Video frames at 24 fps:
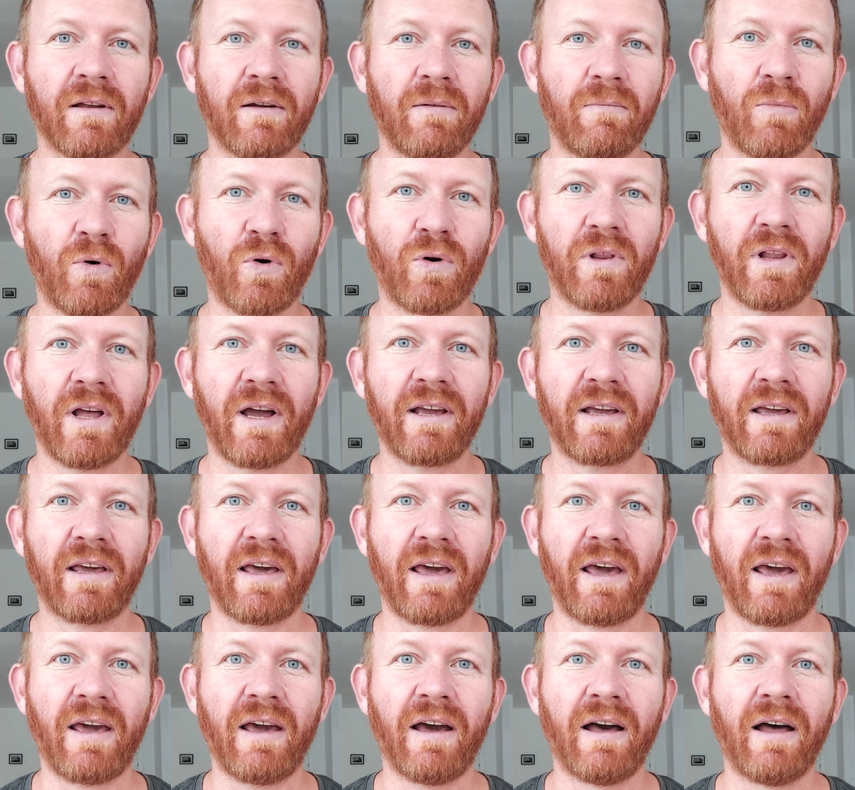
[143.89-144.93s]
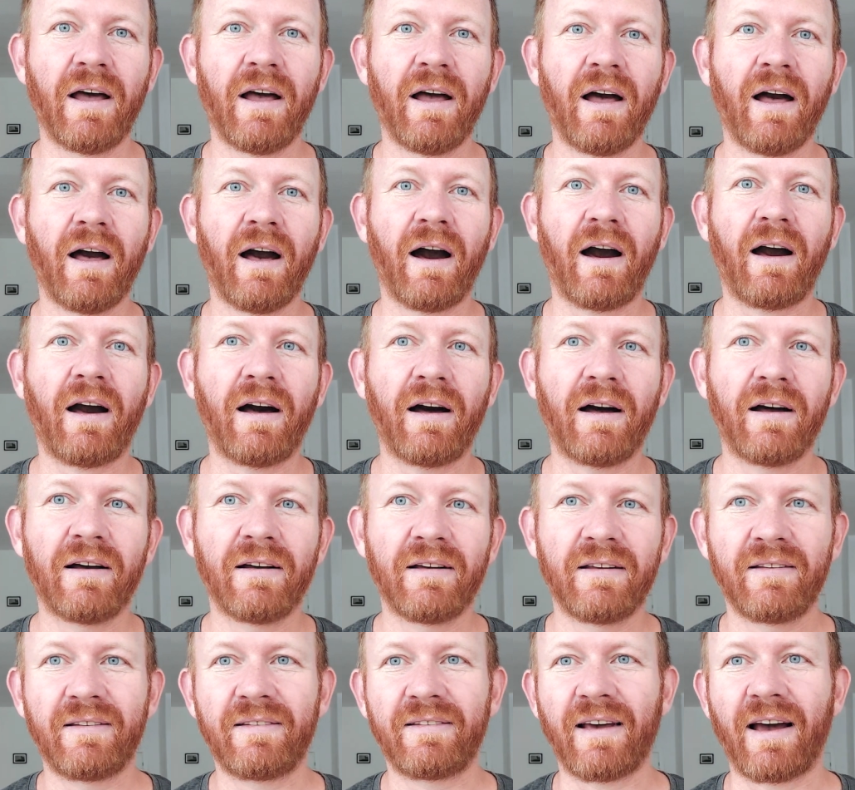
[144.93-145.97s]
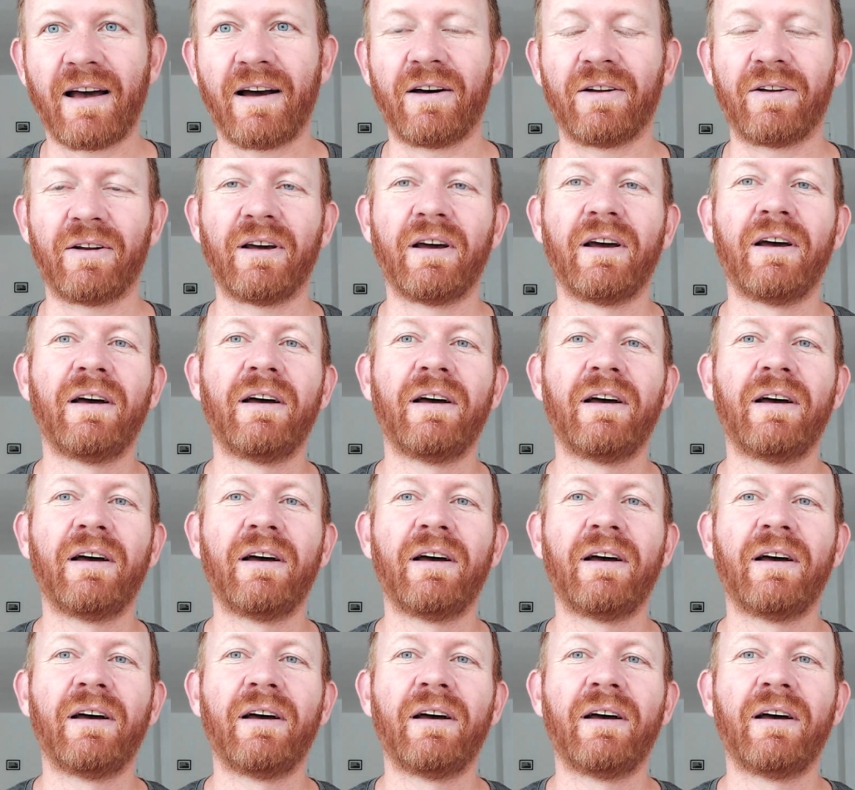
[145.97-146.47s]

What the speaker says: more like a ch sound.